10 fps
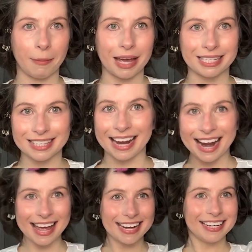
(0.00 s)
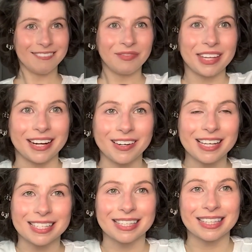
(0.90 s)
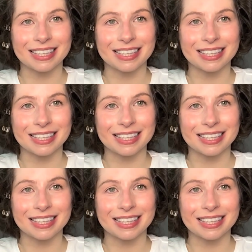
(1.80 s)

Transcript: bangs. And here it is.